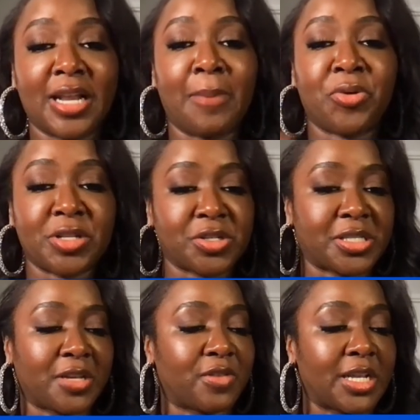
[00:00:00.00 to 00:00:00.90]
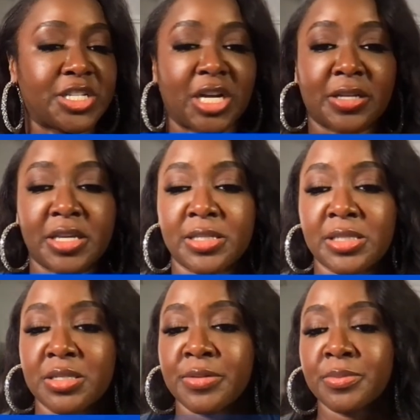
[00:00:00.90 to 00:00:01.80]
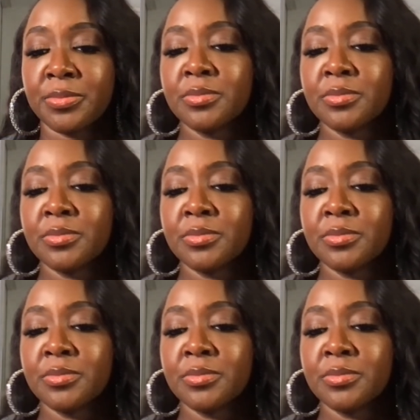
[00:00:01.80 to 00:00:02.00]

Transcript: and I'm pointing to a TV that y'all can't see.